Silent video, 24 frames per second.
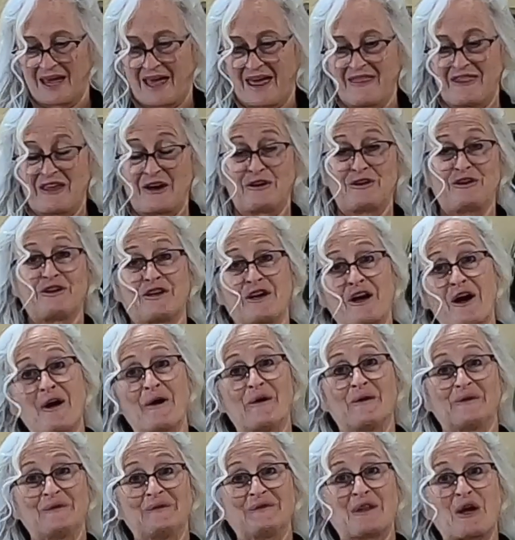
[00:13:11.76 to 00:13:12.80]
There you
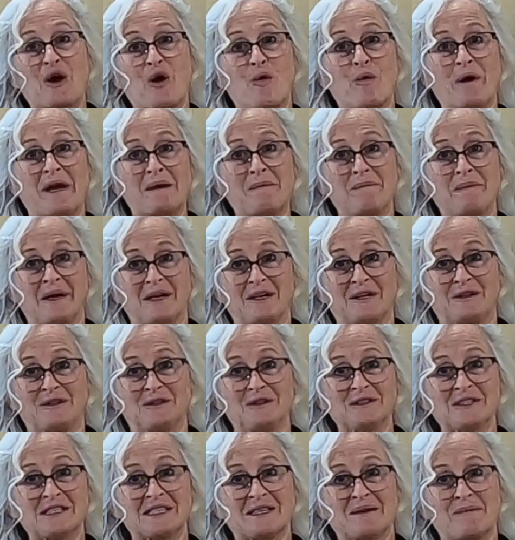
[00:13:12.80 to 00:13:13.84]
go. Quick
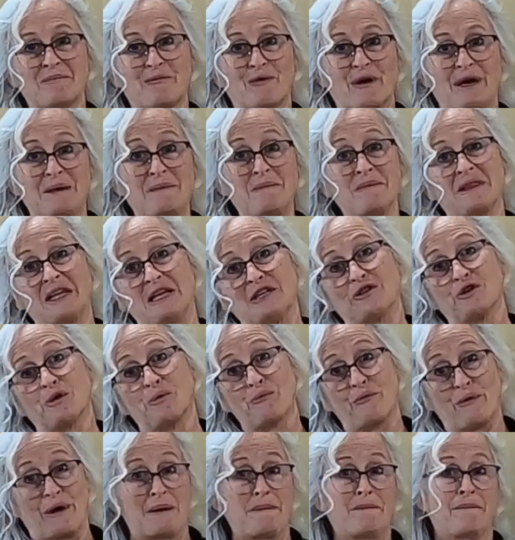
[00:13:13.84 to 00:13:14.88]
pickles. These are
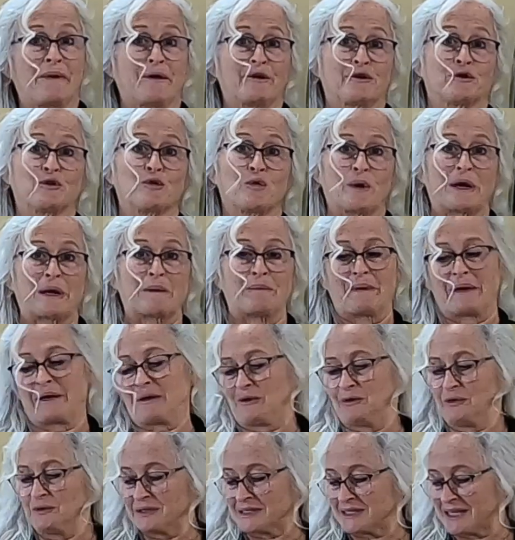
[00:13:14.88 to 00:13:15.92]
bread and butter quick
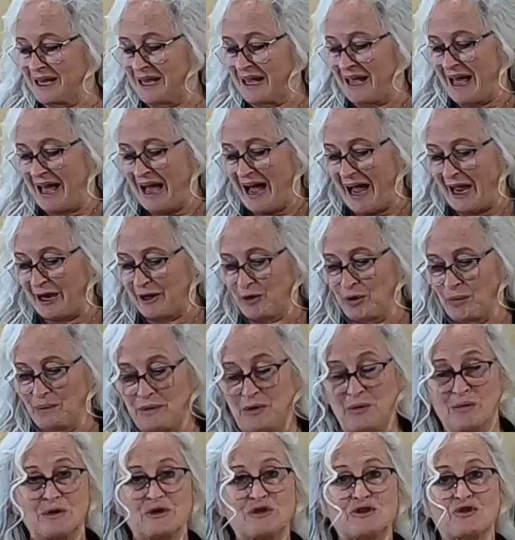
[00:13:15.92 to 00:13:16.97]
pickles. I hope
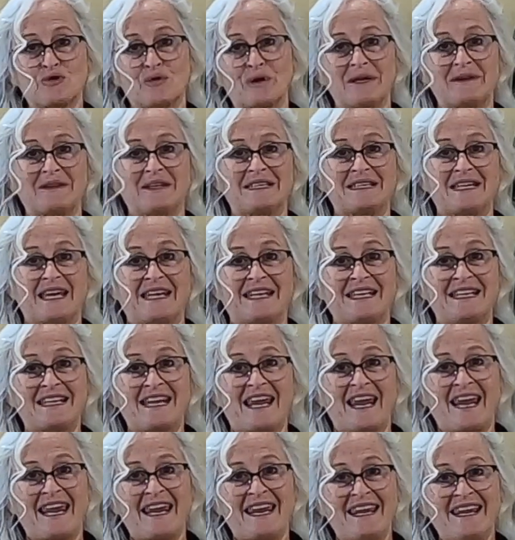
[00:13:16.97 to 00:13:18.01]
you enjoyed the day
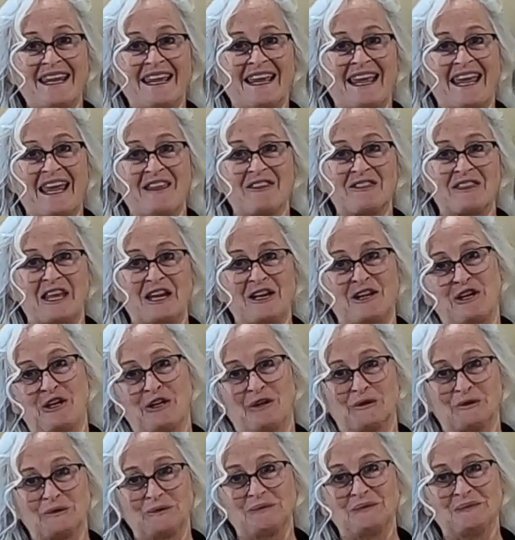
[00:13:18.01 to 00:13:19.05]
today, and thank you.